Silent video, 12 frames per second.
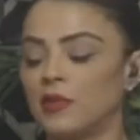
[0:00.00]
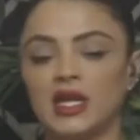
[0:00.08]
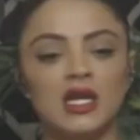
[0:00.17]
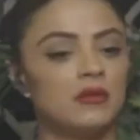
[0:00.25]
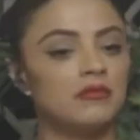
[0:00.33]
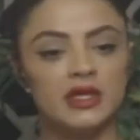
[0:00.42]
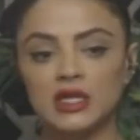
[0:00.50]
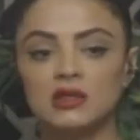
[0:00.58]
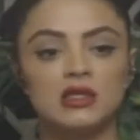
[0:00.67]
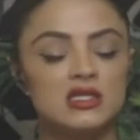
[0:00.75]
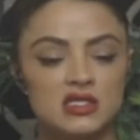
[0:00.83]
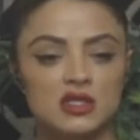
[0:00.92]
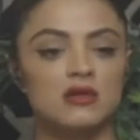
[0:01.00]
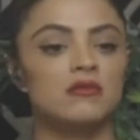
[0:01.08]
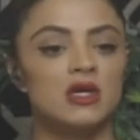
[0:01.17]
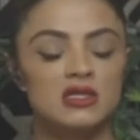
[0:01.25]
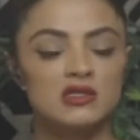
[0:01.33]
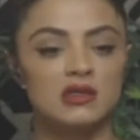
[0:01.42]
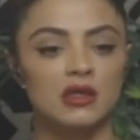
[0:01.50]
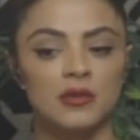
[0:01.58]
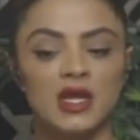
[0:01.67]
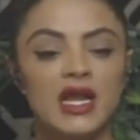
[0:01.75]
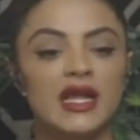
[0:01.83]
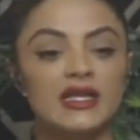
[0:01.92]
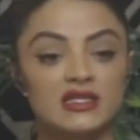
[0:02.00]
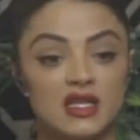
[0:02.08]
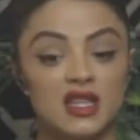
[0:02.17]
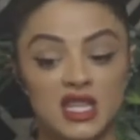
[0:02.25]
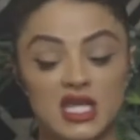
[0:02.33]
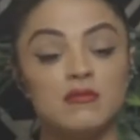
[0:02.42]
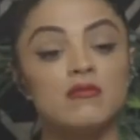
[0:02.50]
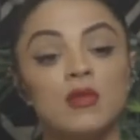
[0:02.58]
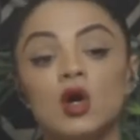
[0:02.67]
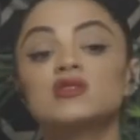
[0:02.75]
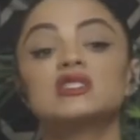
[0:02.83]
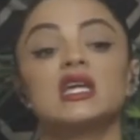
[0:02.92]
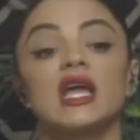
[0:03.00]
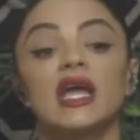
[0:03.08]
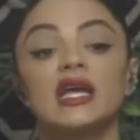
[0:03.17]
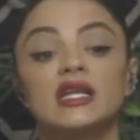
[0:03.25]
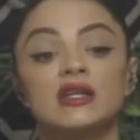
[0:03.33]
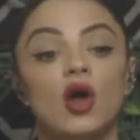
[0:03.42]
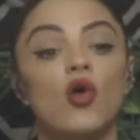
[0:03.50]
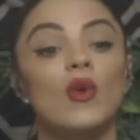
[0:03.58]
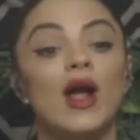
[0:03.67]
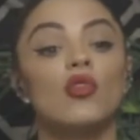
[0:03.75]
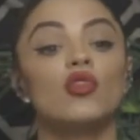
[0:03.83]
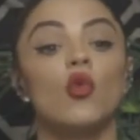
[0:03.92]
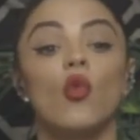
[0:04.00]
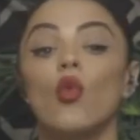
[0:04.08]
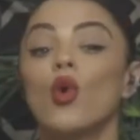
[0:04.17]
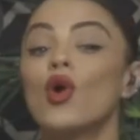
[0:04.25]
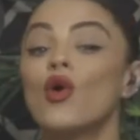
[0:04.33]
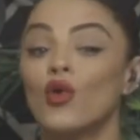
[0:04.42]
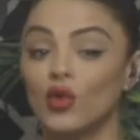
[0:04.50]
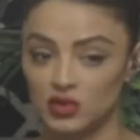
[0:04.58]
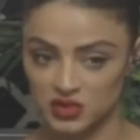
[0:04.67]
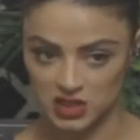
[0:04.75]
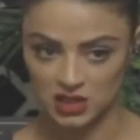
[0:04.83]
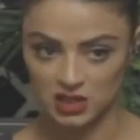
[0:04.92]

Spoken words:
being a Middle Eastern Muslim is the most hated around the world,